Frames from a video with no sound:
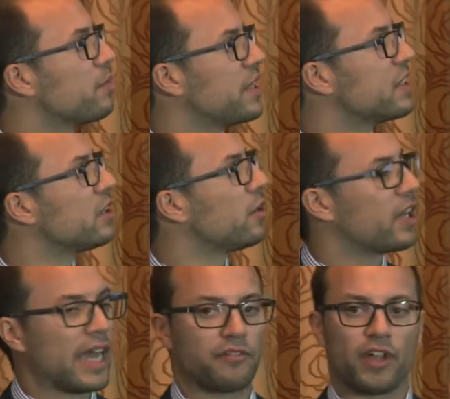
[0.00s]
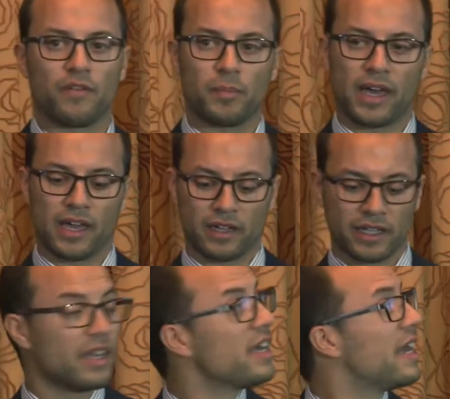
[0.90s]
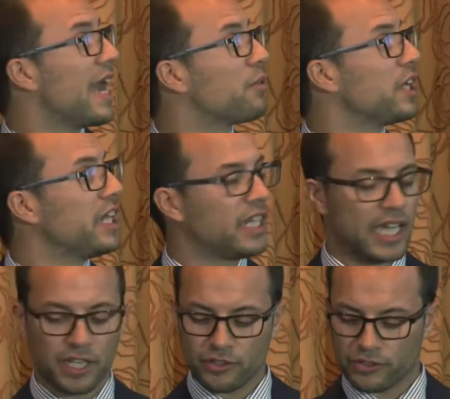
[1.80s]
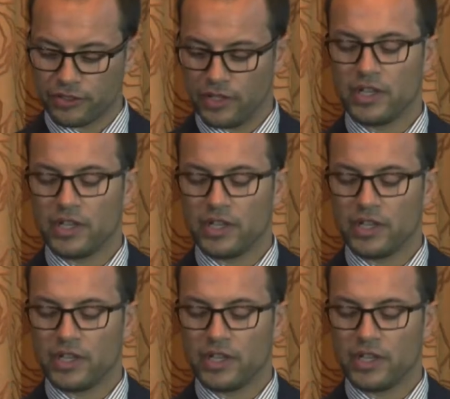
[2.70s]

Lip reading: So basically looking at RavenPack equity indicators.